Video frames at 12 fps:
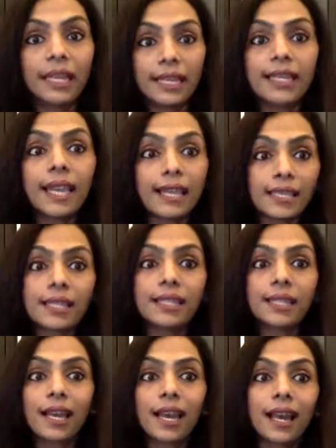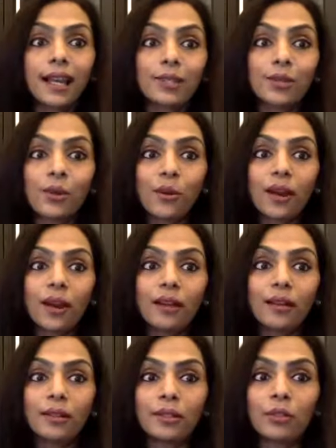Yes. So
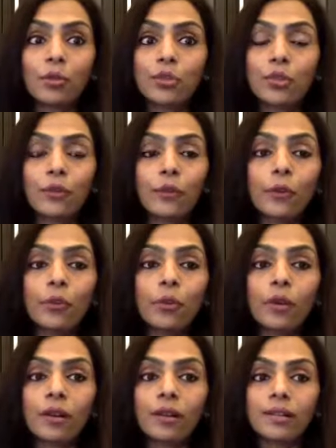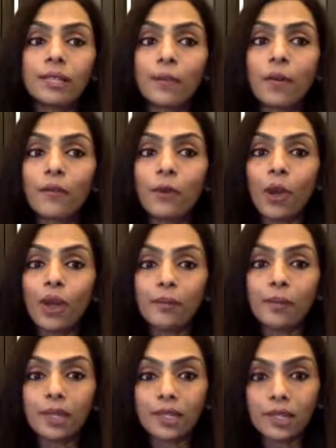those of you, some of you have
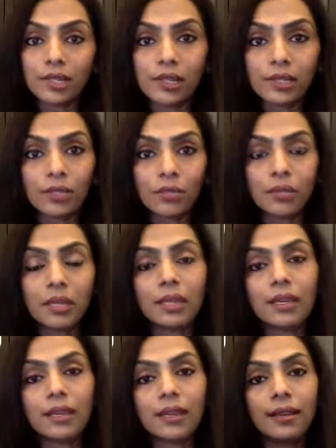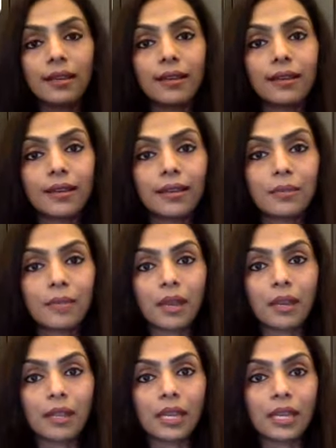mentioned this to me in
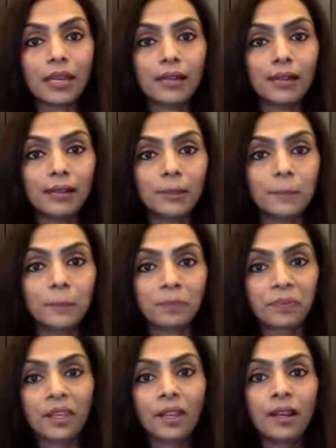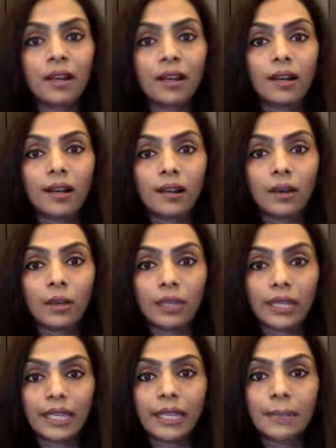my on the
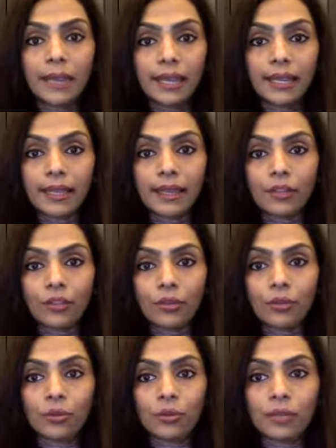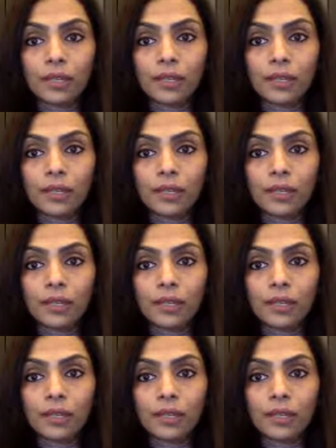email that, you know,